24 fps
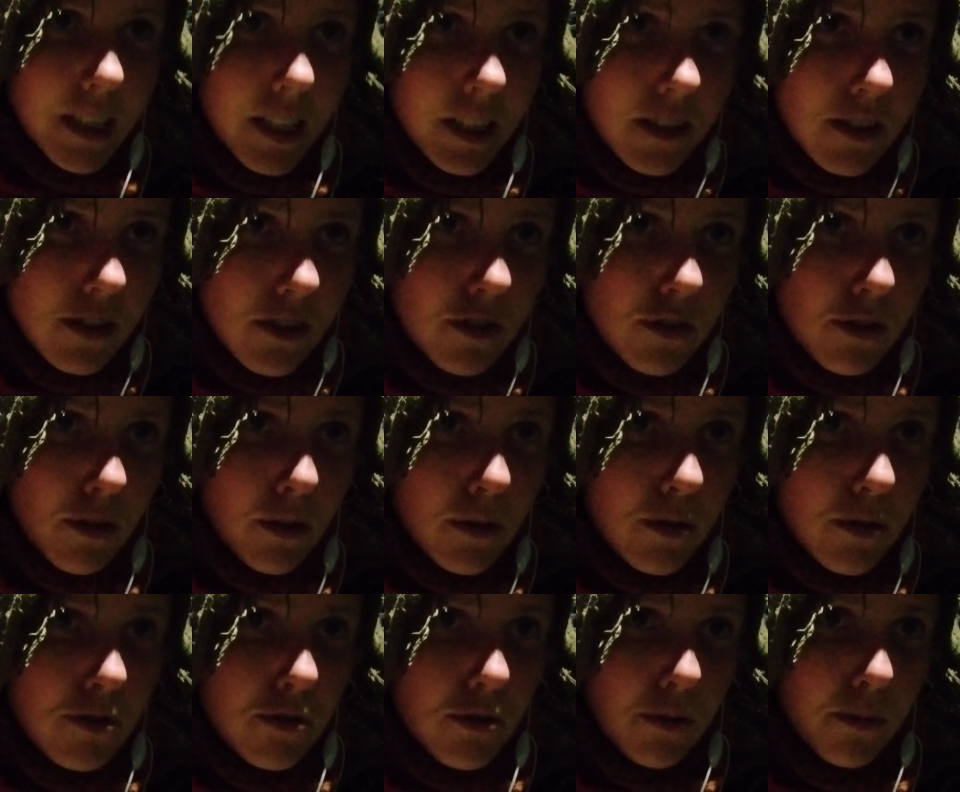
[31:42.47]
This is
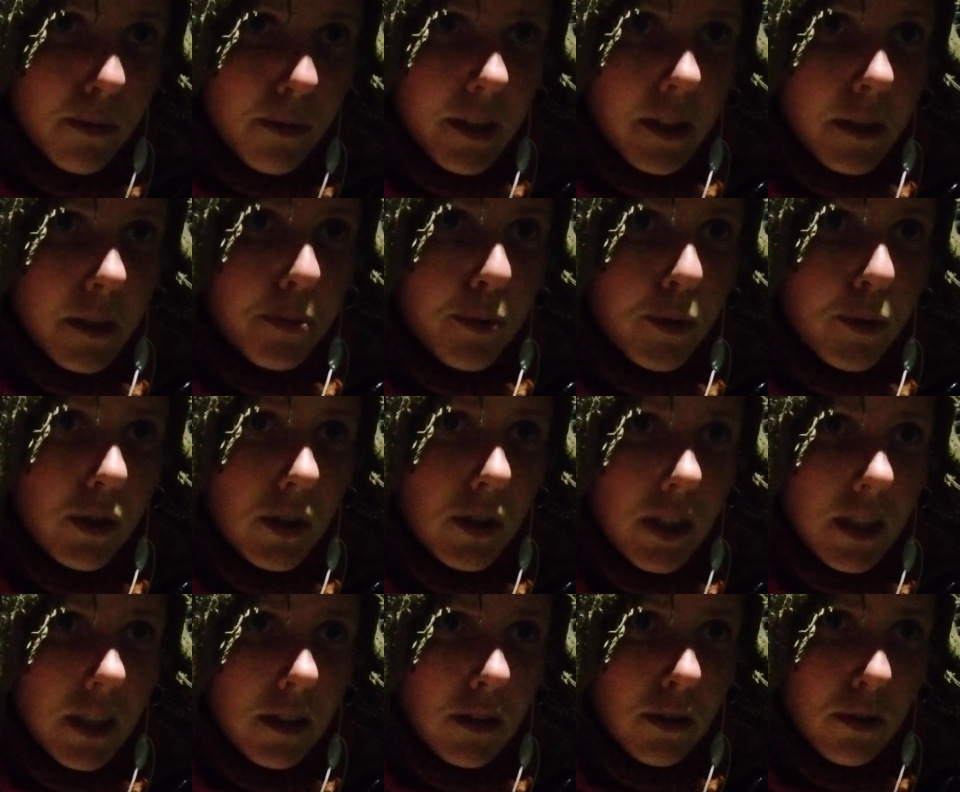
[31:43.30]
also what I
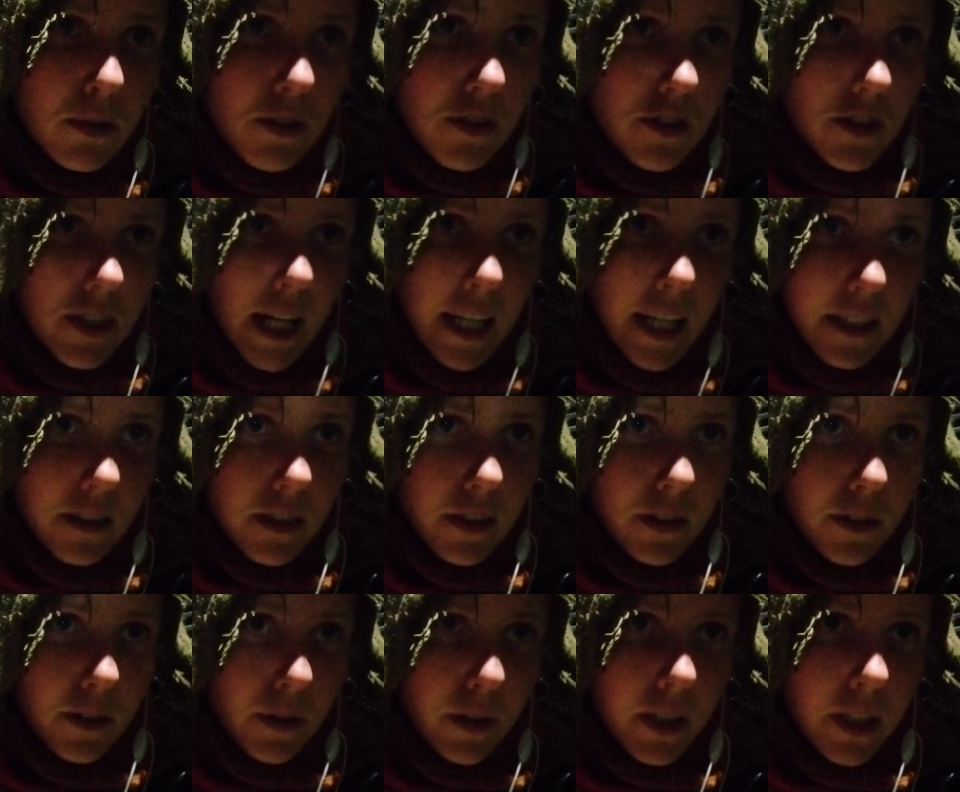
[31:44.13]
put into this
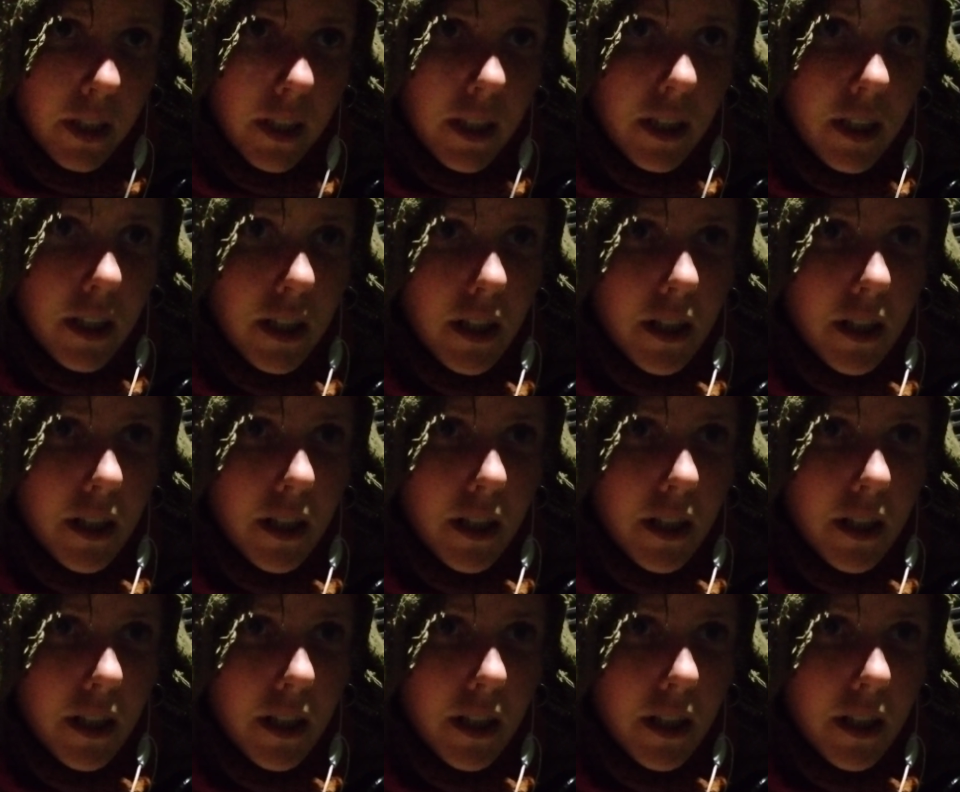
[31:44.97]
category.